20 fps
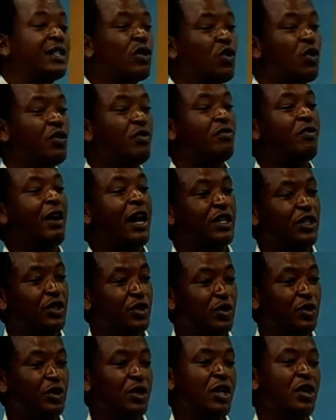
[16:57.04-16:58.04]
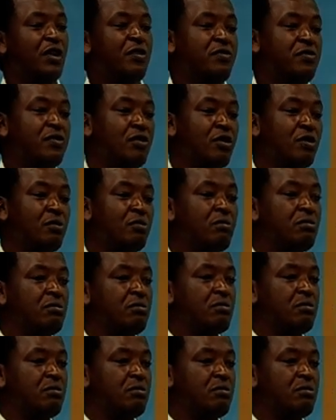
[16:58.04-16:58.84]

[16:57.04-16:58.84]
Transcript: conversion from